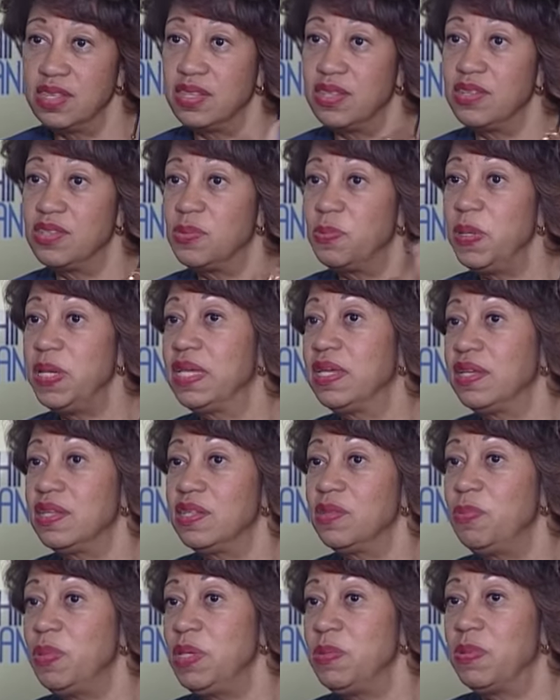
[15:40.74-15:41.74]
So you're speaking to
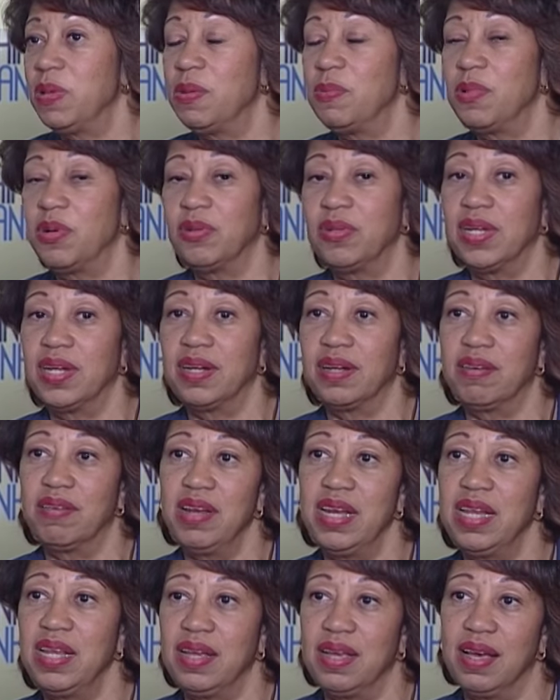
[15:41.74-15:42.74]
people about their
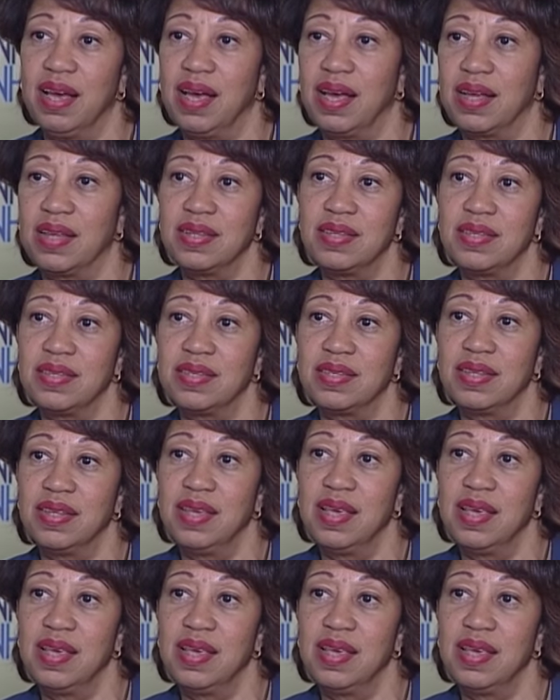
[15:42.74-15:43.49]
credit cards.